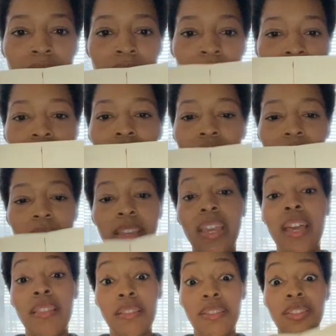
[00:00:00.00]
this
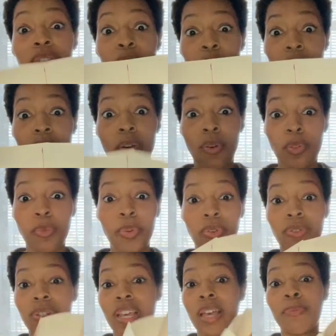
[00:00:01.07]
is one of the old
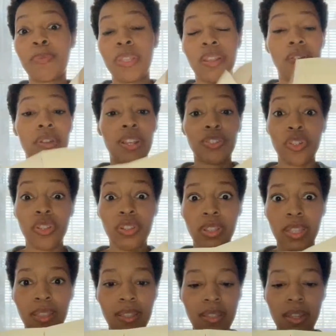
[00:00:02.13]
prototypes. They don't actually look
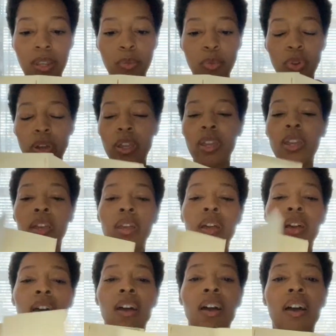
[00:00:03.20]
like this anymore,
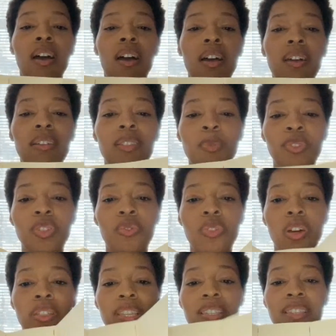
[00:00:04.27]
especially with
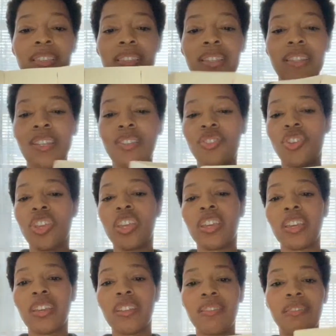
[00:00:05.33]
all the stitching
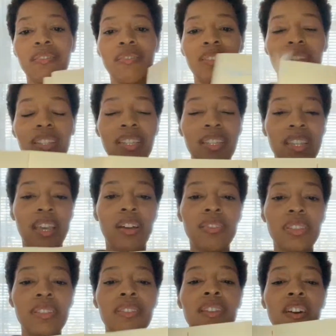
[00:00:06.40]
and details
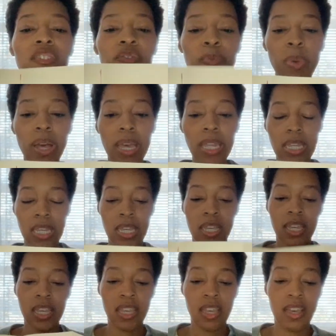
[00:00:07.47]
and stuff. But
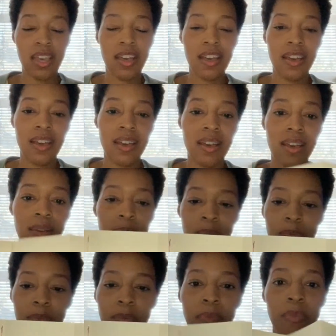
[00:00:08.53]

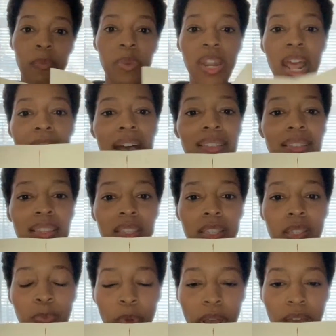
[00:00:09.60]
it has this
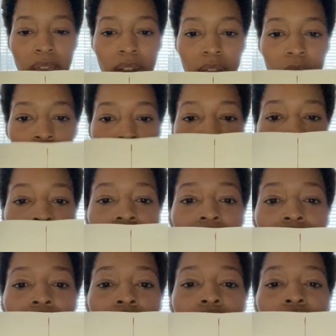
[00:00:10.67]
spread, which I think
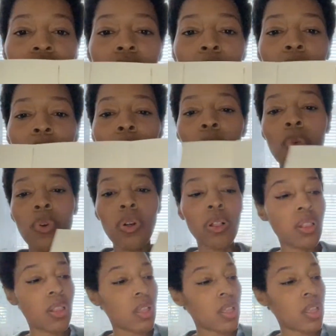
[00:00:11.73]
is so cool